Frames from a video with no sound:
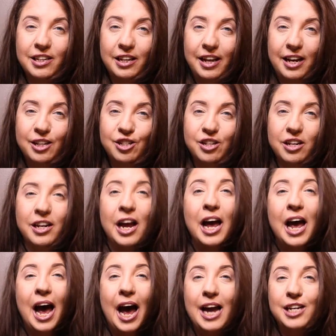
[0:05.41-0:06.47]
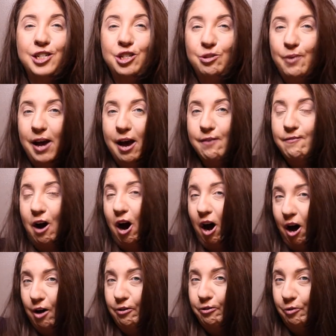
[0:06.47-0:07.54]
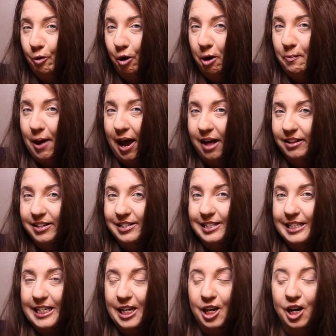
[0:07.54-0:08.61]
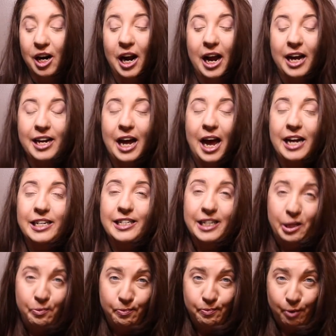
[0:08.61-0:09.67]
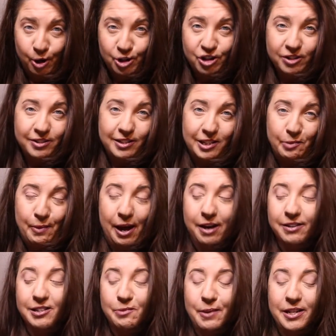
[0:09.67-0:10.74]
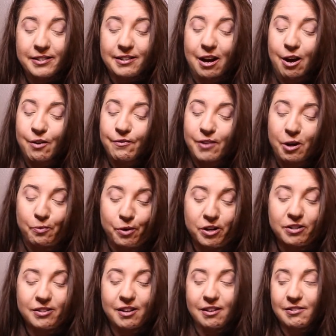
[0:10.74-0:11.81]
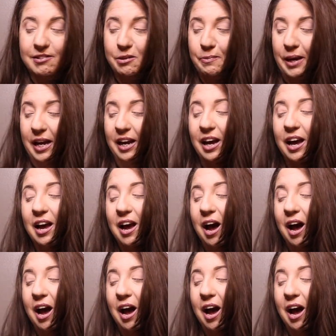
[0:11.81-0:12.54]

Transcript: Collection. I do have all 4 palettes here, and I did purchase these palettes myself. They weren't sent to me.